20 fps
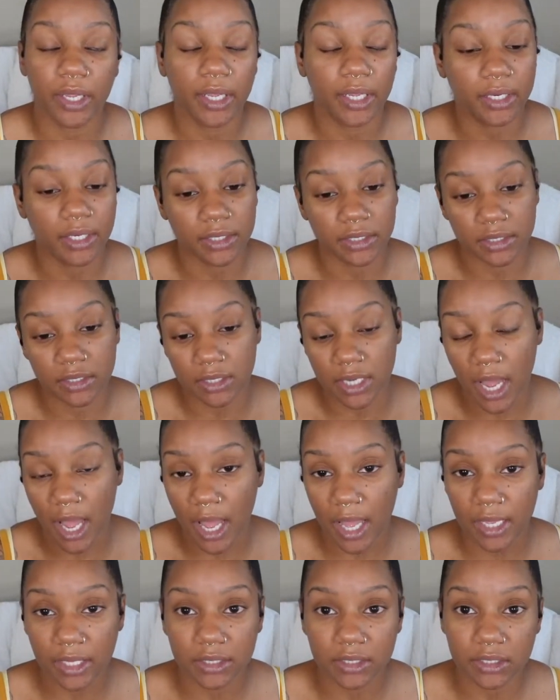It does
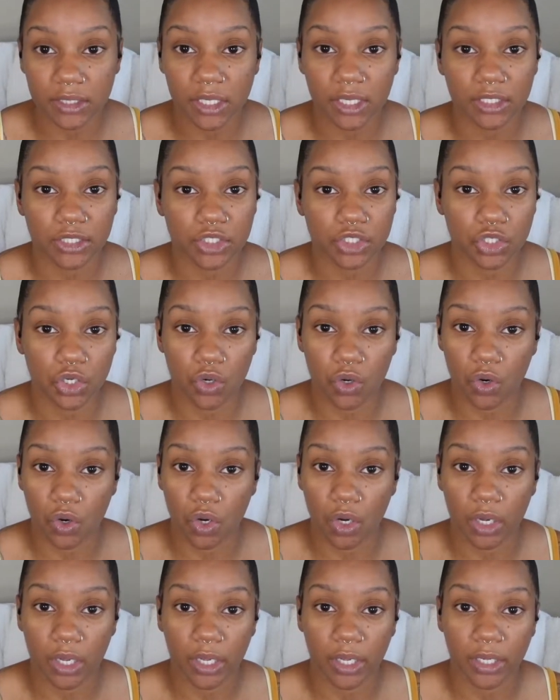not touch
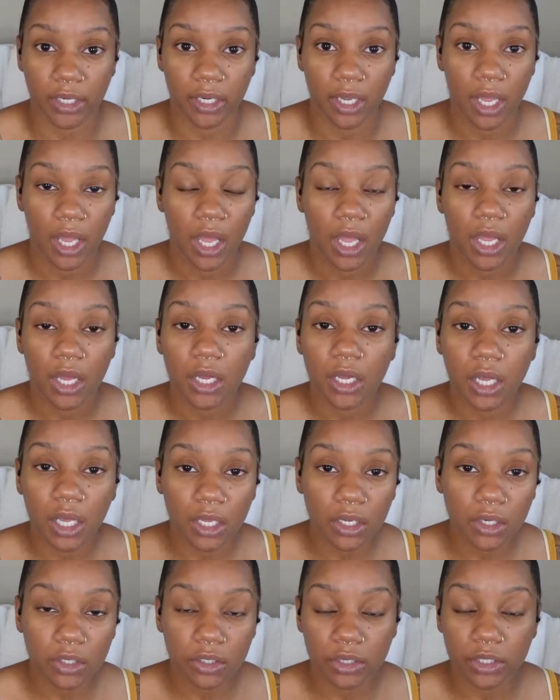on
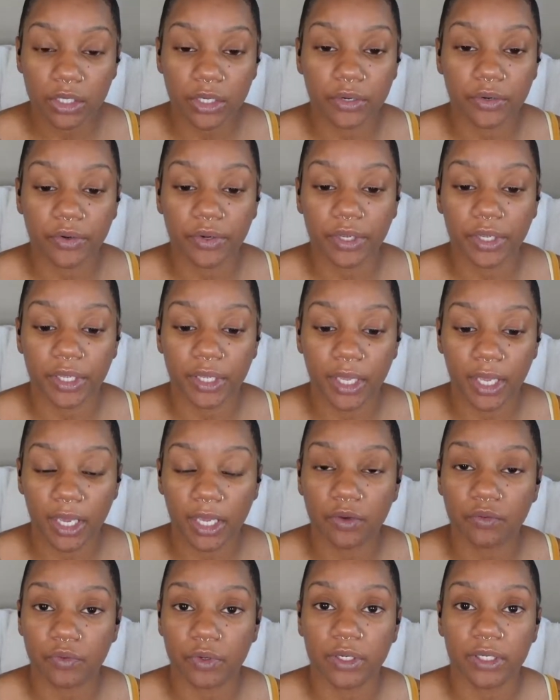color theory
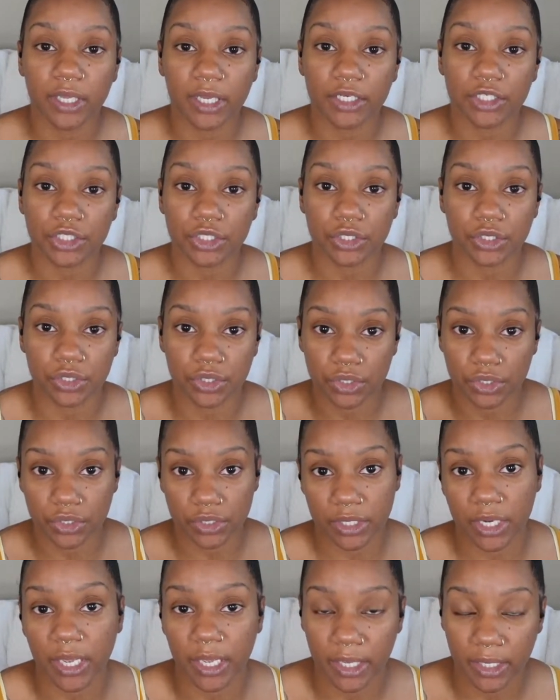in relation to
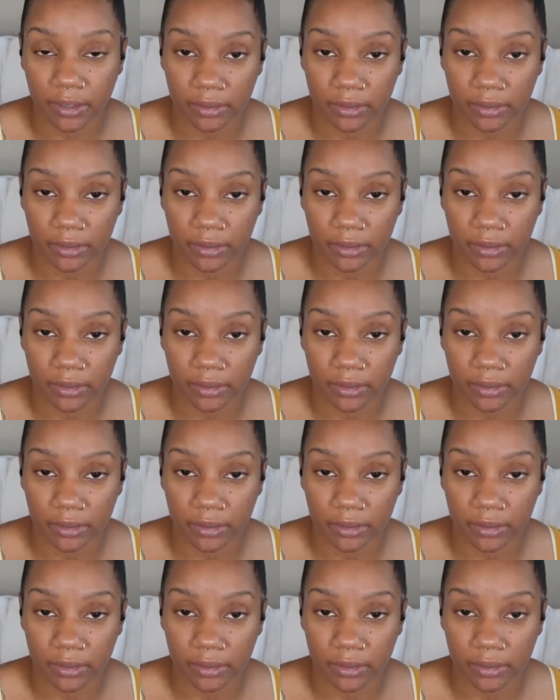skin.